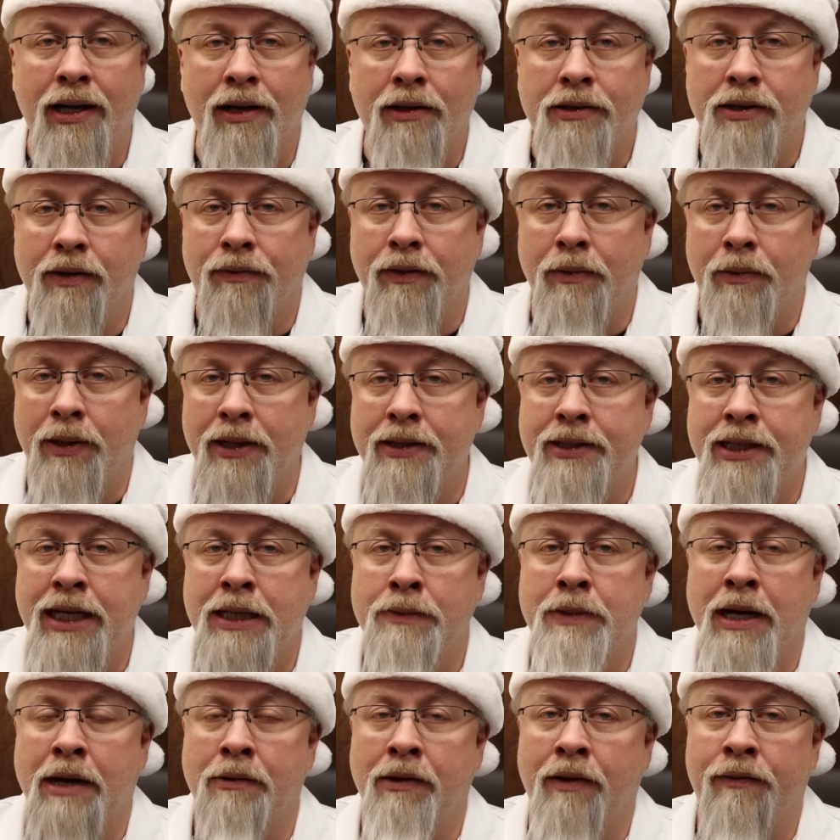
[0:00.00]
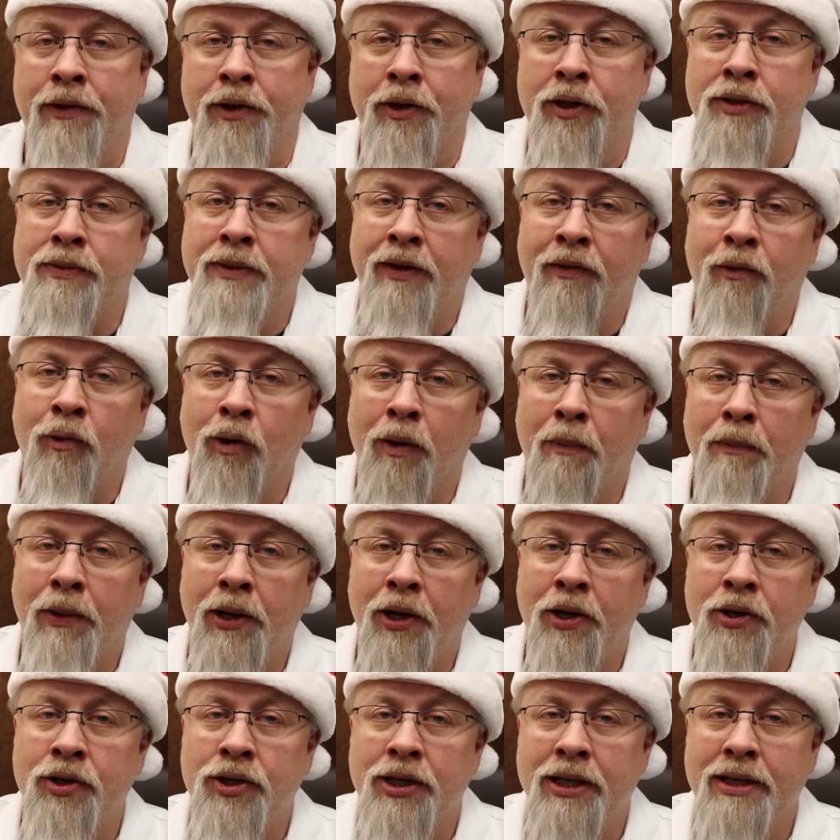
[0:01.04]
so if you want to see my reviews before
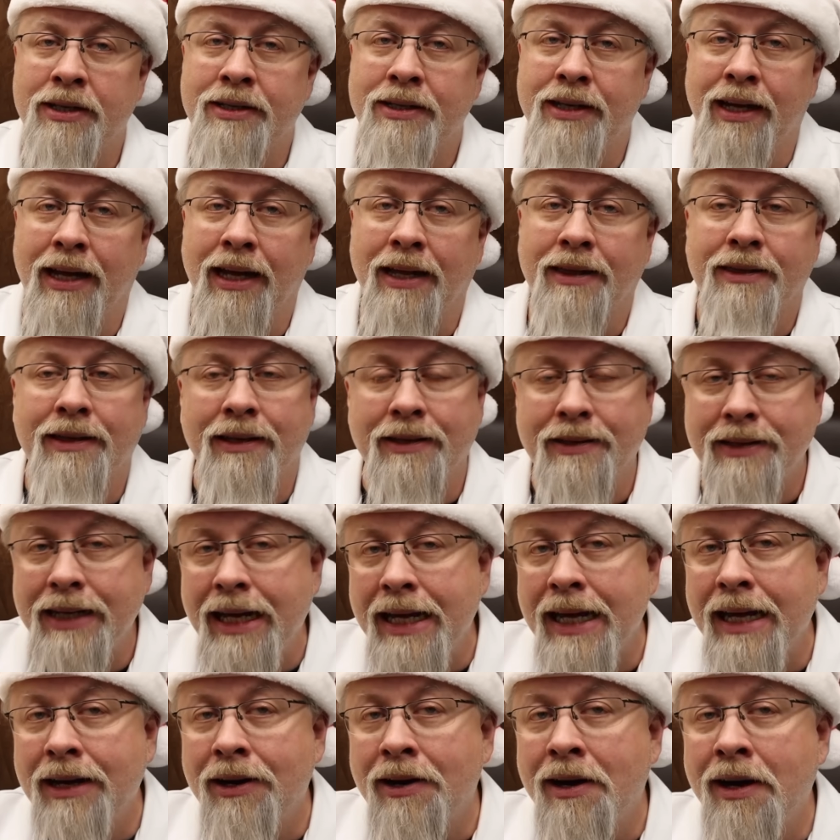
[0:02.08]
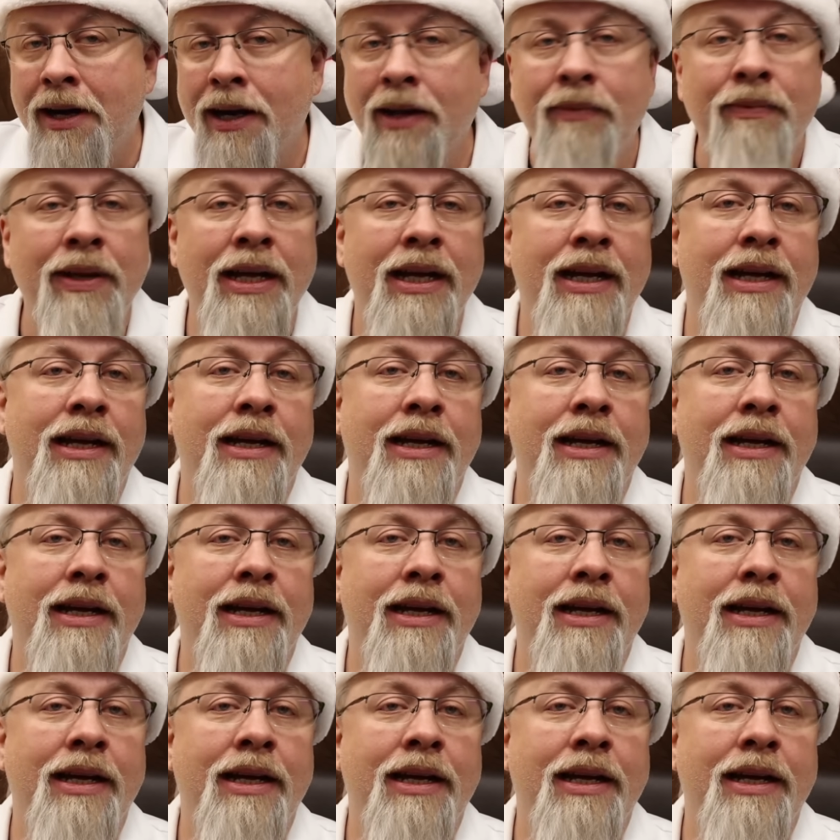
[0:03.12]
purchase to get the dig on them,